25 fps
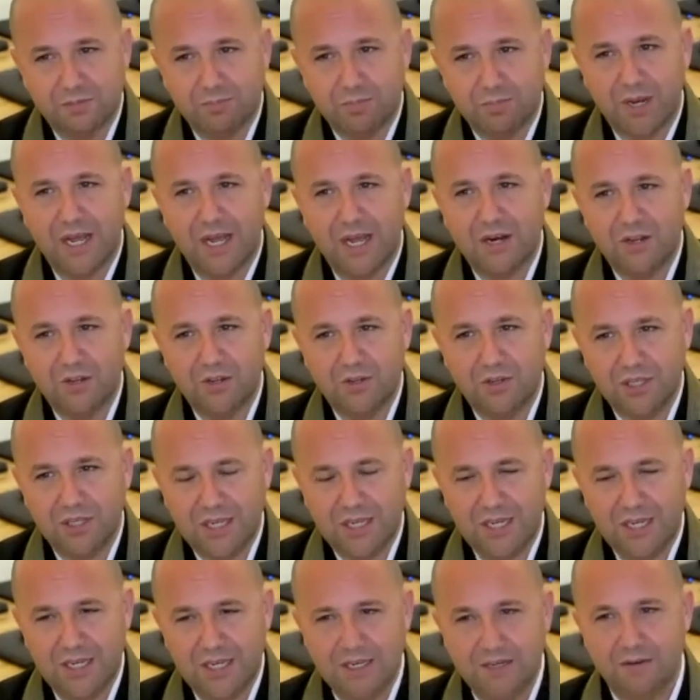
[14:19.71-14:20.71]
but how do you
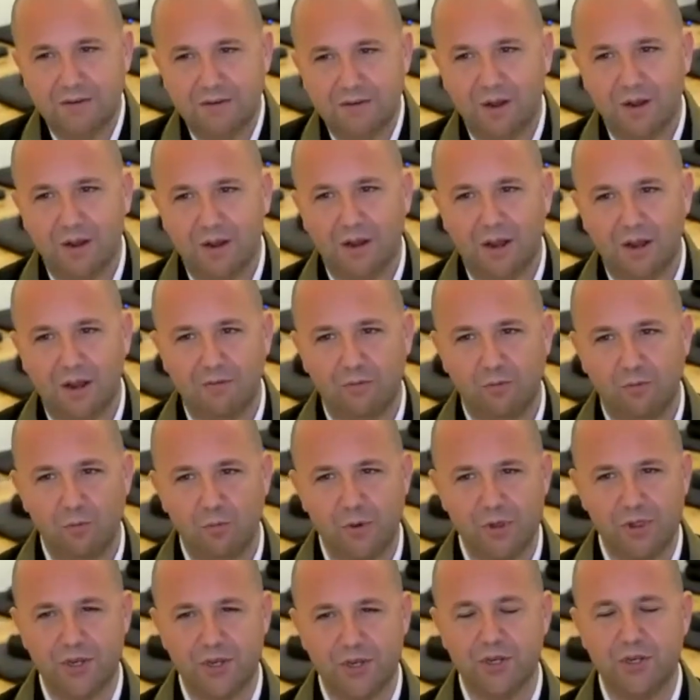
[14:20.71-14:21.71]
lead
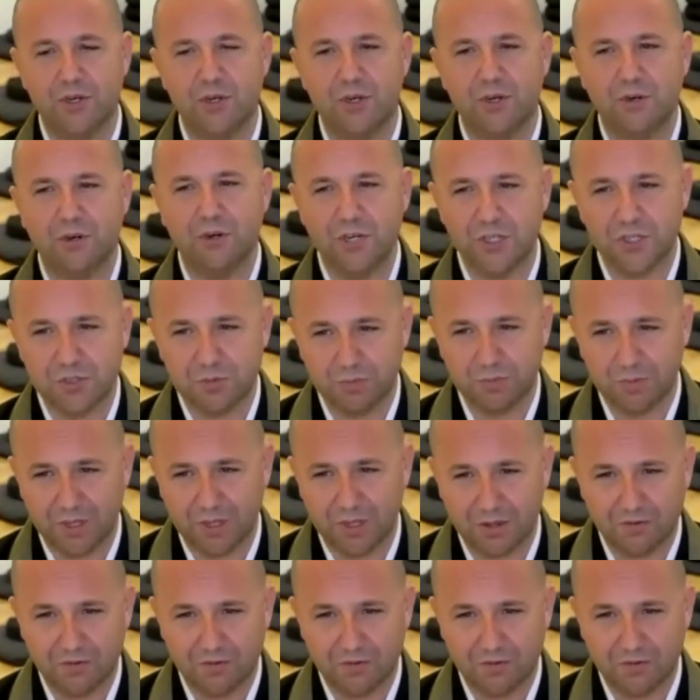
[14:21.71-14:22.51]
with nourishment?